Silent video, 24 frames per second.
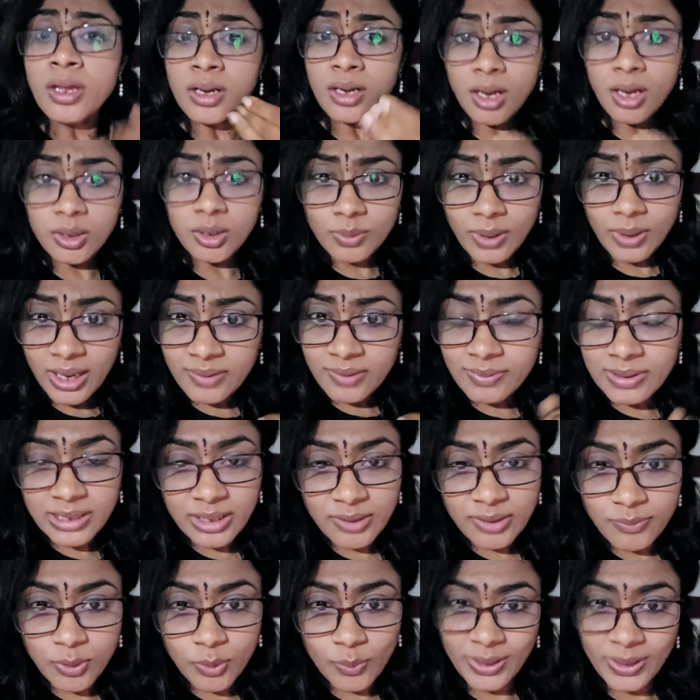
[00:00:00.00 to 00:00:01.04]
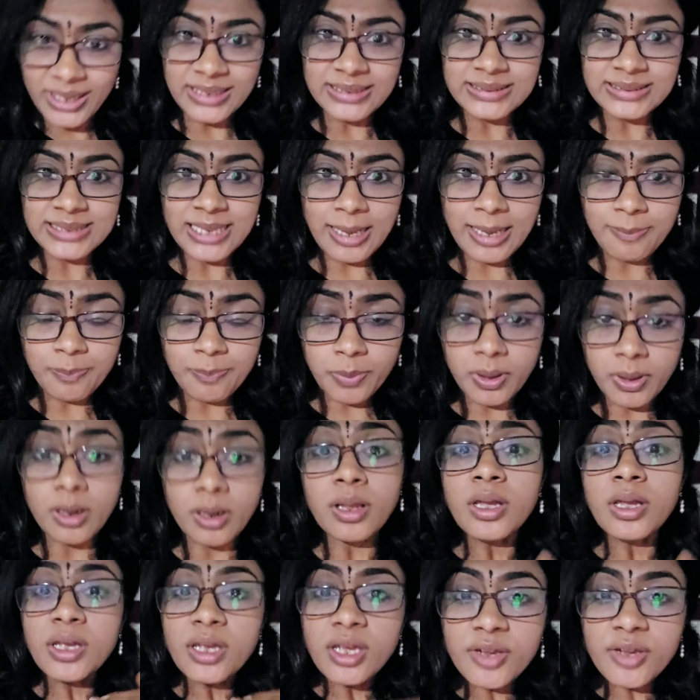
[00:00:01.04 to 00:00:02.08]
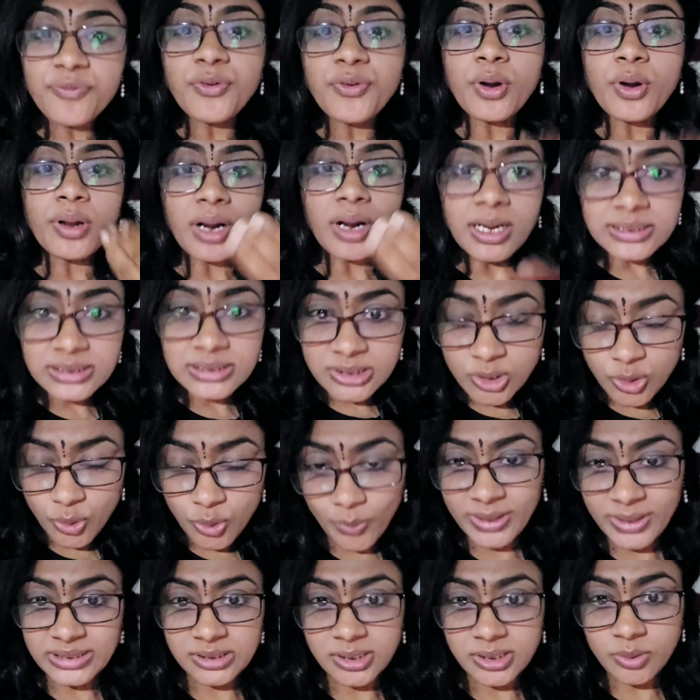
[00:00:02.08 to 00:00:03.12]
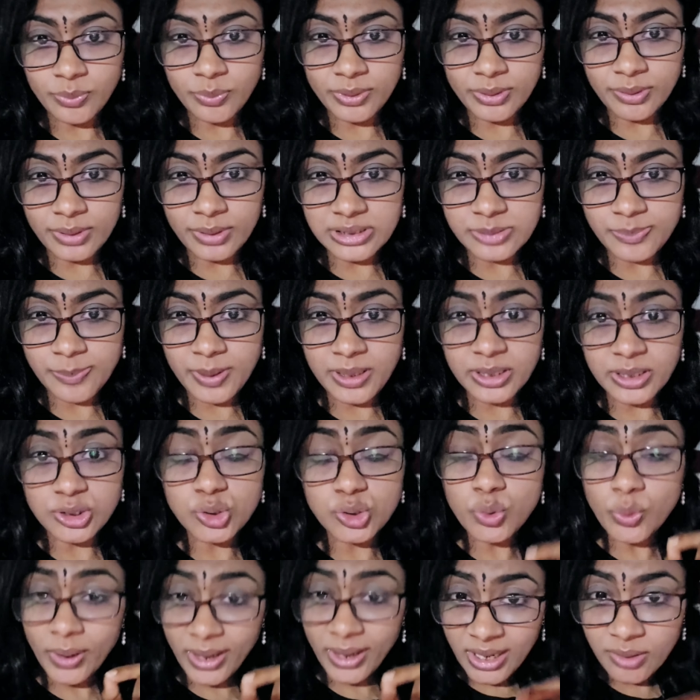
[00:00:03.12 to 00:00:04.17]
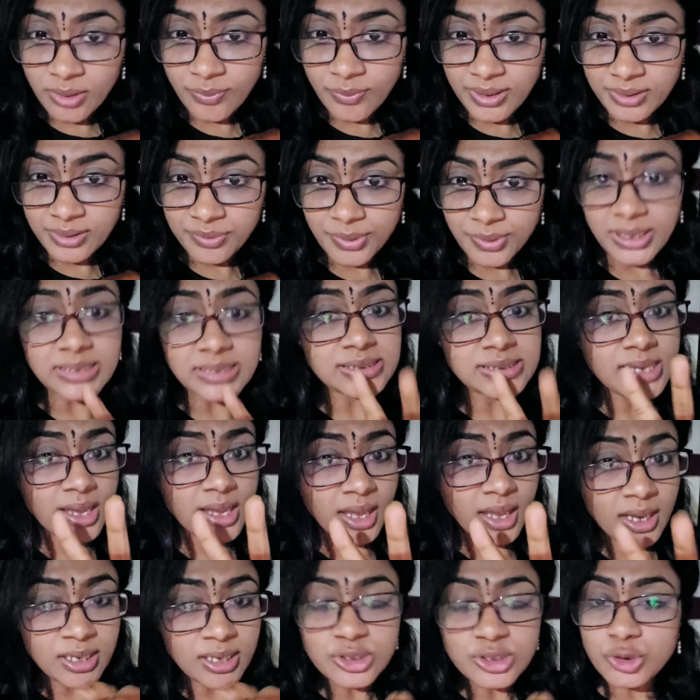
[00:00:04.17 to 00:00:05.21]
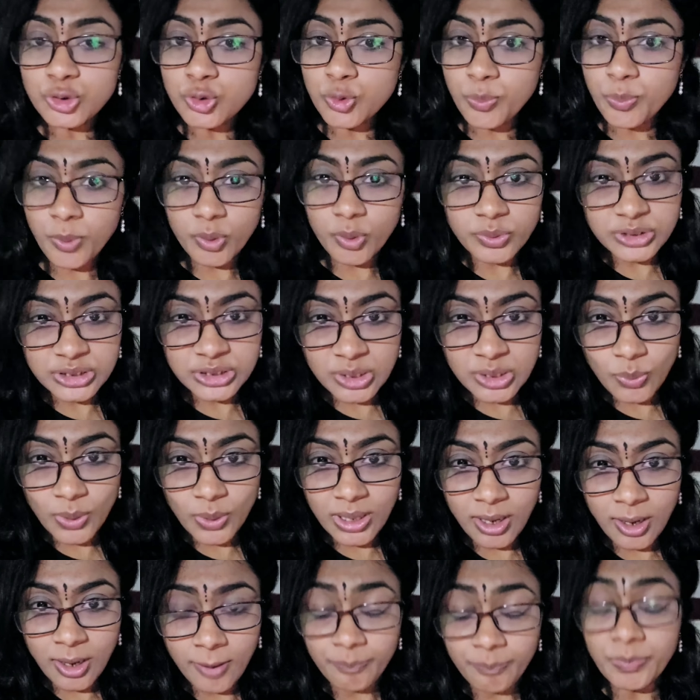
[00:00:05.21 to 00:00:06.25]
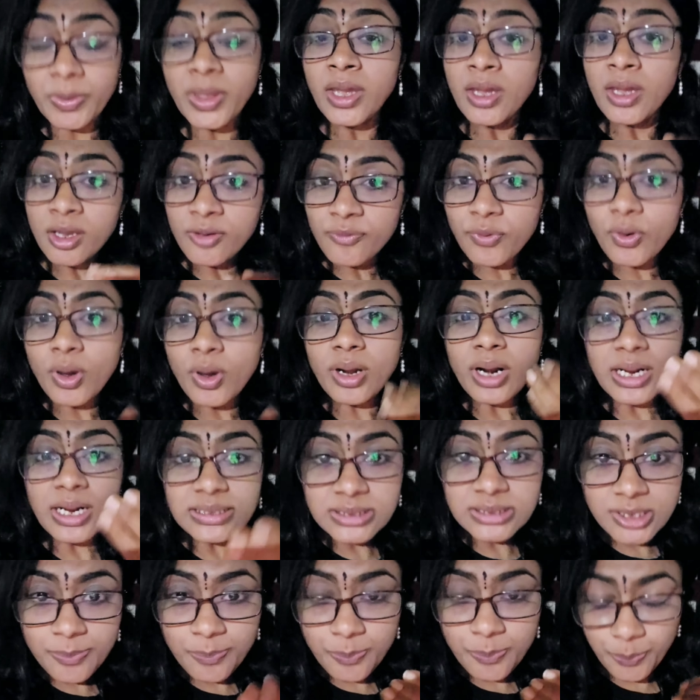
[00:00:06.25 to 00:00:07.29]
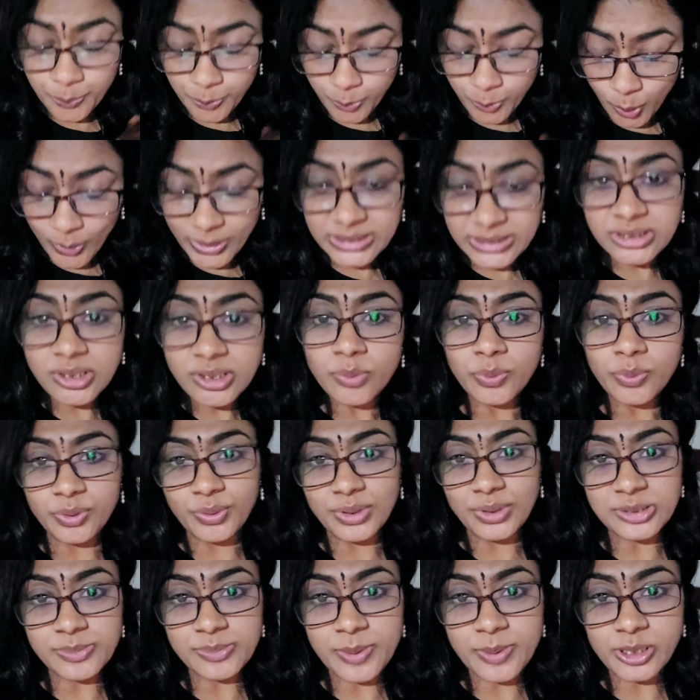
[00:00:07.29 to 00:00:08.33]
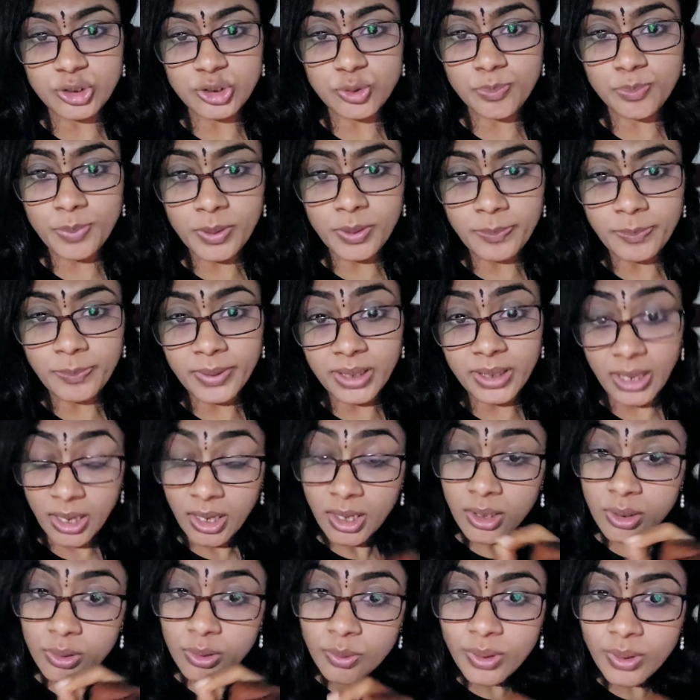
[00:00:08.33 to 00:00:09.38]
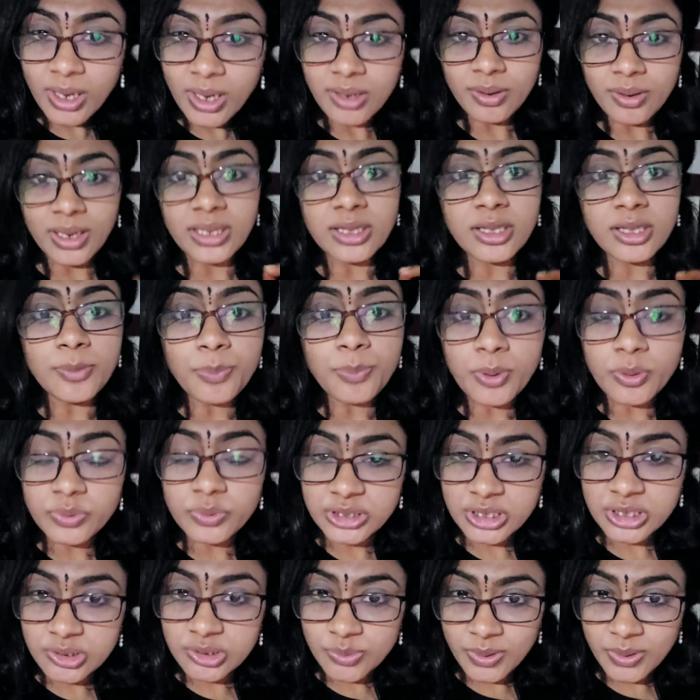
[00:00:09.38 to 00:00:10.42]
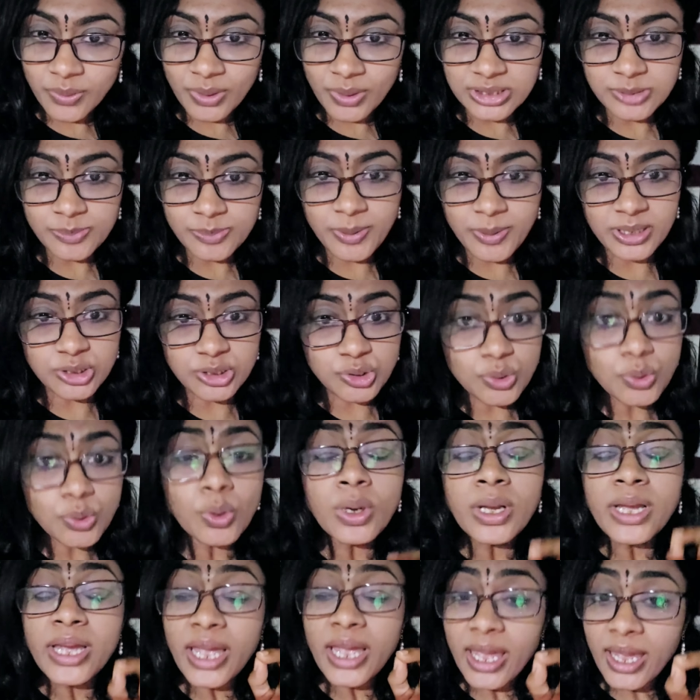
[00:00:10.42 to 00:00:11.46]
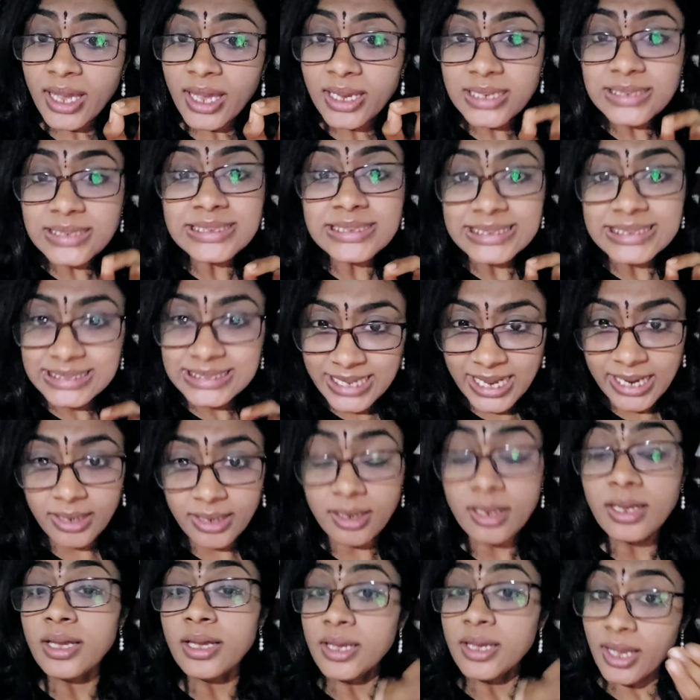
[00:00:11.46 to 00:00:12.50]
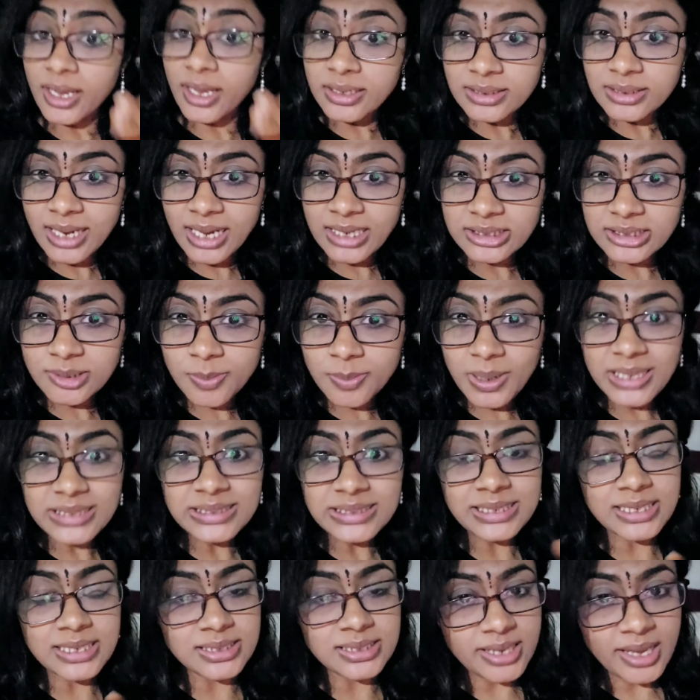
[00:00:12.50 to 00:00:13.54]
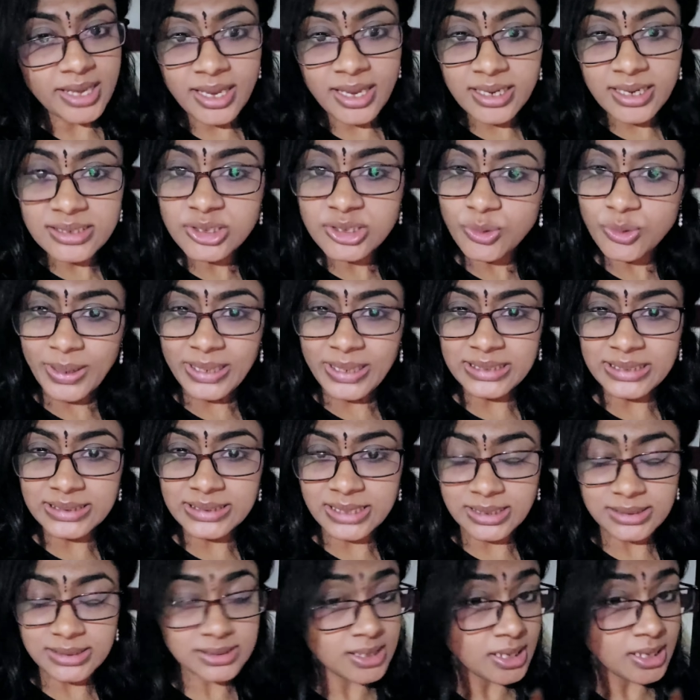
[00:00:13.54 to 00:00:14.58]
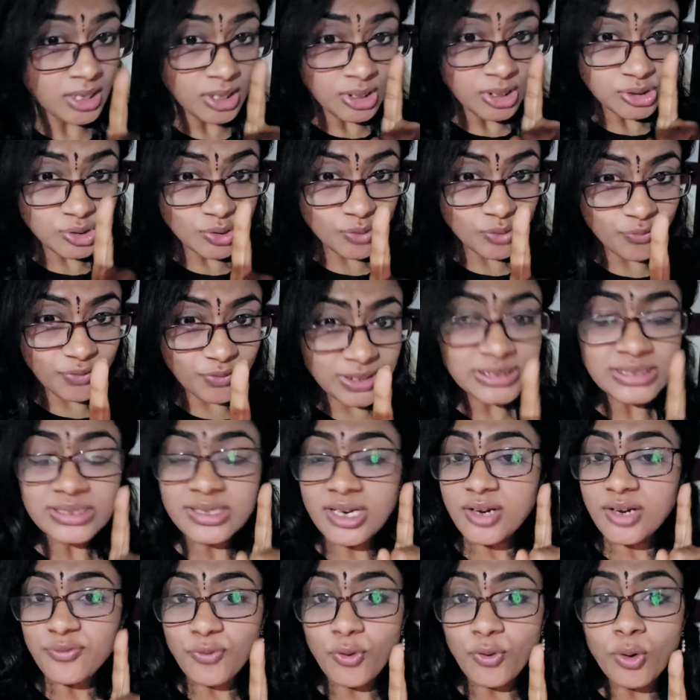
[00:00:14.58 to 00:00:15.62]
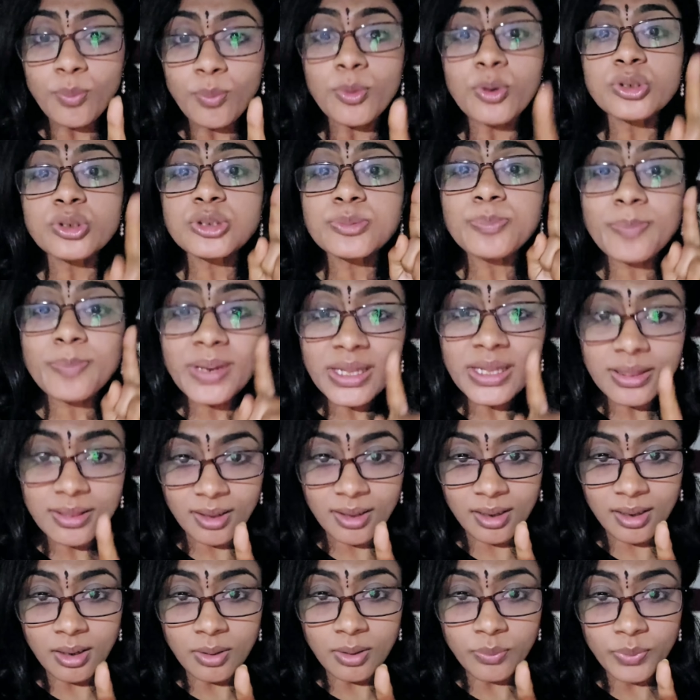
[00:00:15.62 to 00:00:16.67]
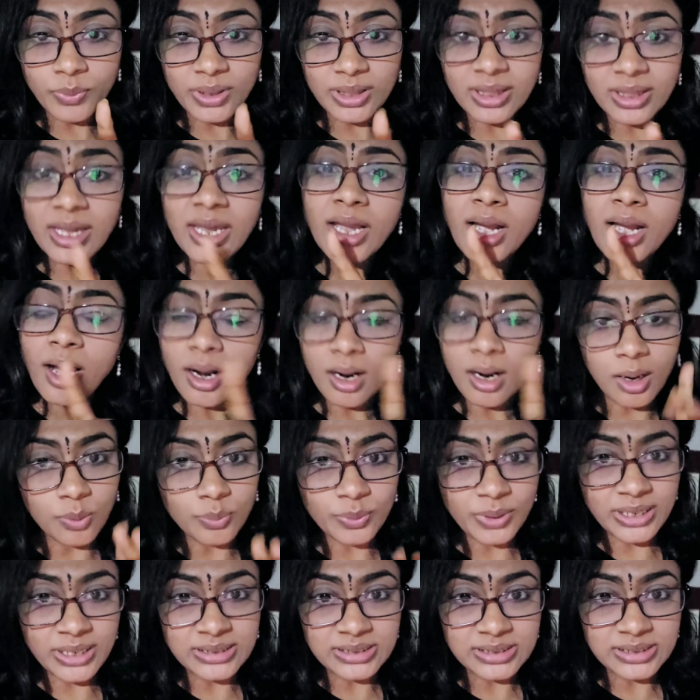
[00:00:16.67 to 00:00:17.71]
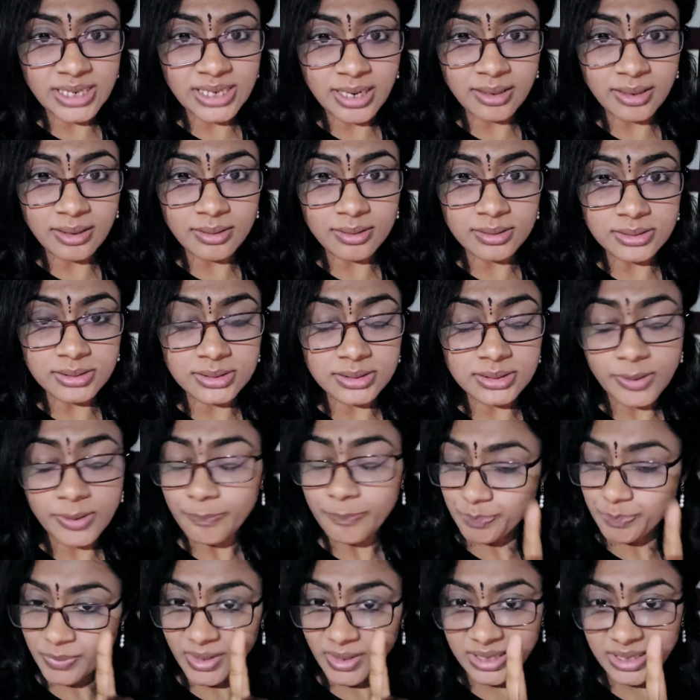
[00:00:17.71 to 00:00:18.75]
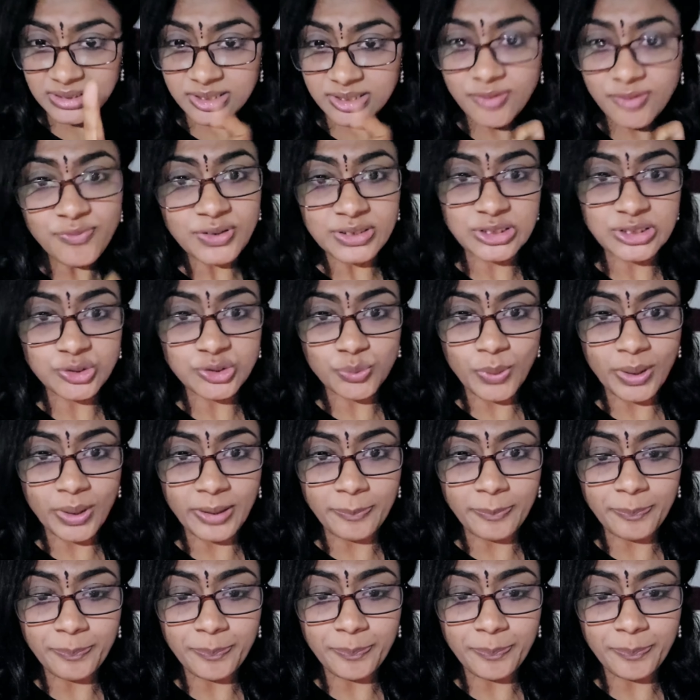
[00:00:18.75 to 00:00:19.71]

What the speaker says: Now, I will give you one example. If you are asked a question with respect to inventories, AS2 provision will come. If you are asked a question with respect to PPA, you can write the provisions with respect to AS10. Intangible asset, AS26. So, first and foremost, be thorough with the accounting standards. That's the first one.